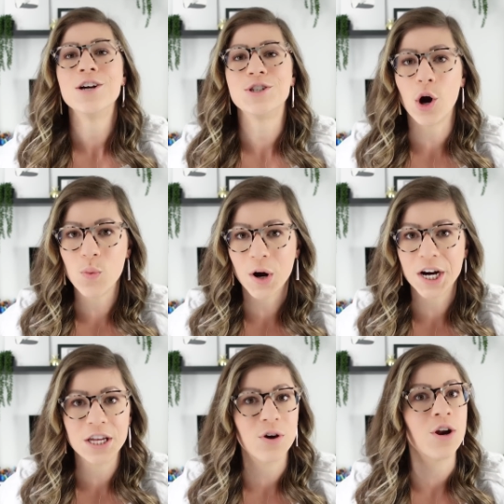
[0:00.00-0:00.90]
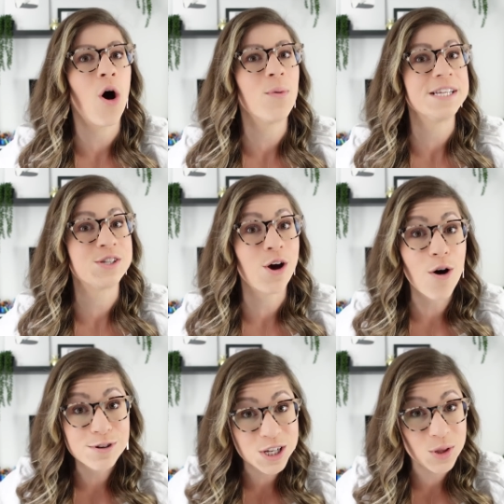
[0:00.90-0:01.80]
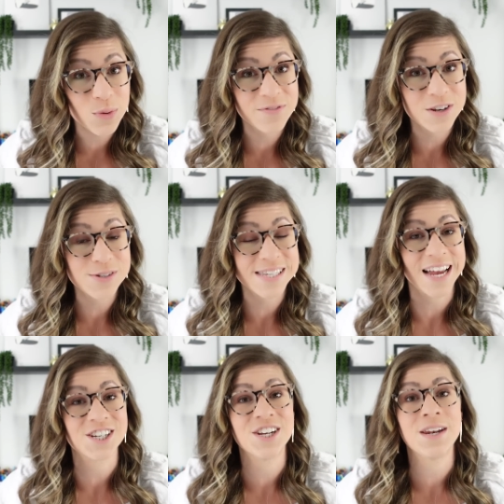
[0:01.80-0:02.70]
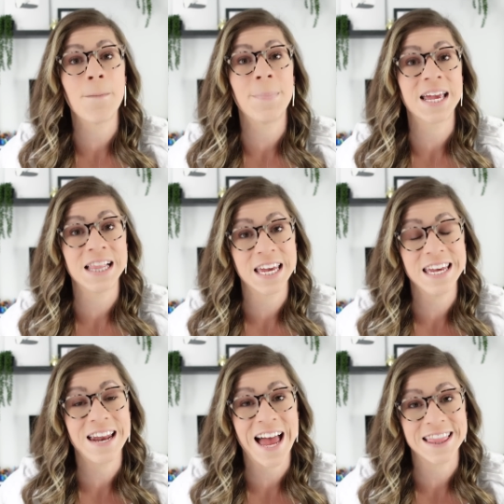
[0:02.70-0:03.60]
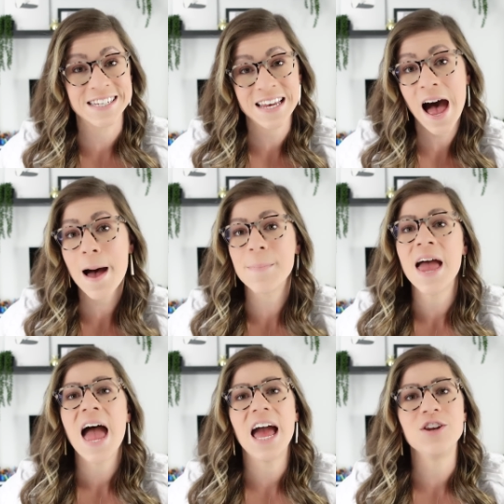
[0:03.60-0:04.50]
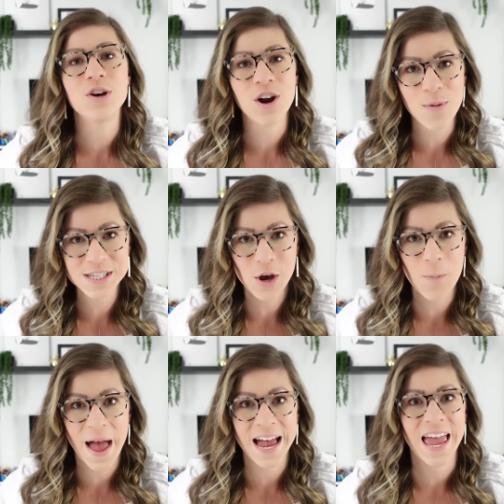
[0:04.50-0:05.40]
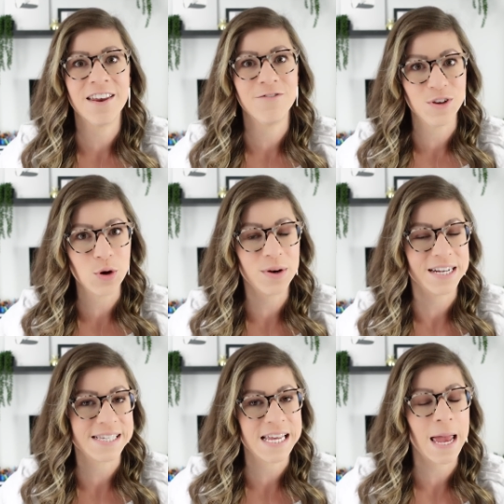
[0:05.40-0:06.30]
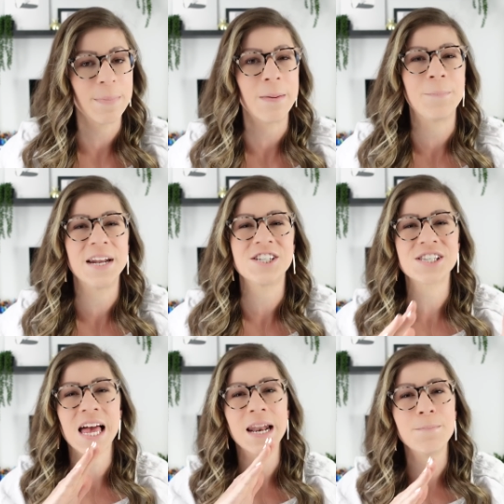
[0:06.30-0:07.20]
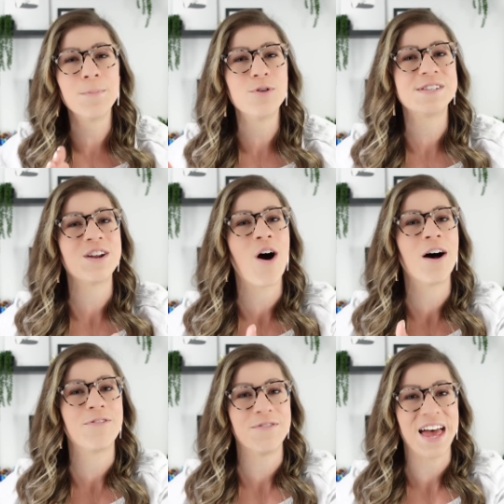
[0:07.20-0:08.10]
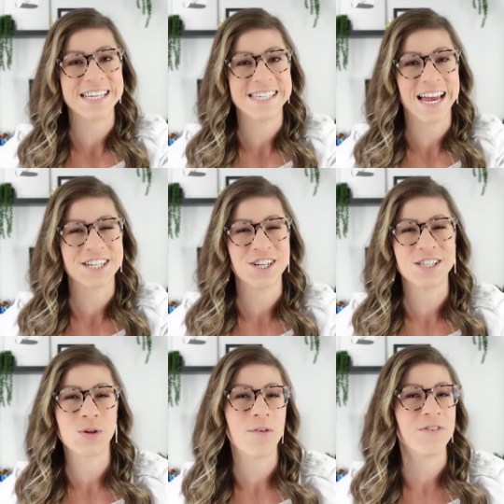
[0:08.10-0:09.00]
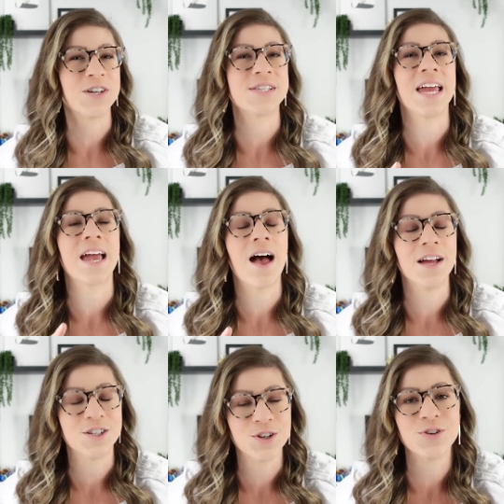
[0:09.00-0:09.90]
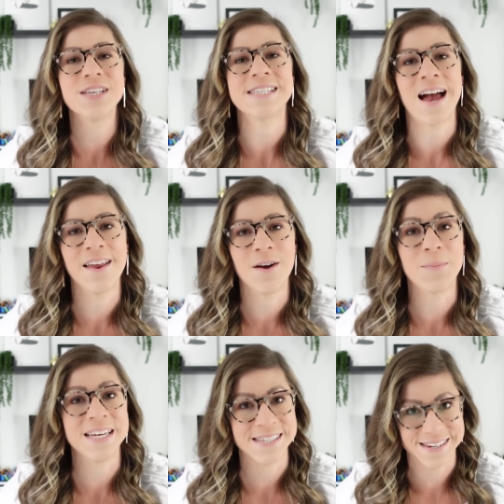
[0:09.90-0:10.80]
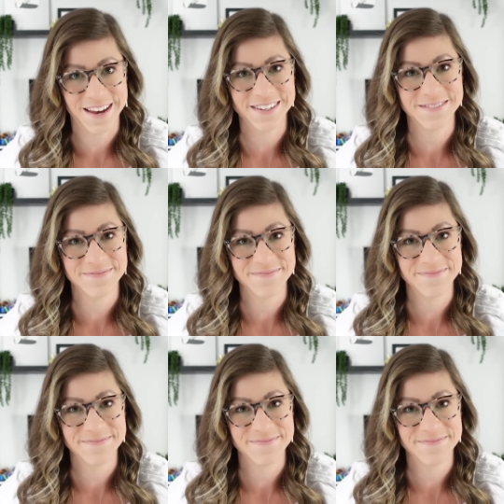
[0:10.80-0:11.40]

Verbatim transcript: Don't worry, you can always go to the reviewed section by clicking at the top, and you can always go back and view an assignment, but it just kind of moves it off of that section so it feels like a to-do list item is done.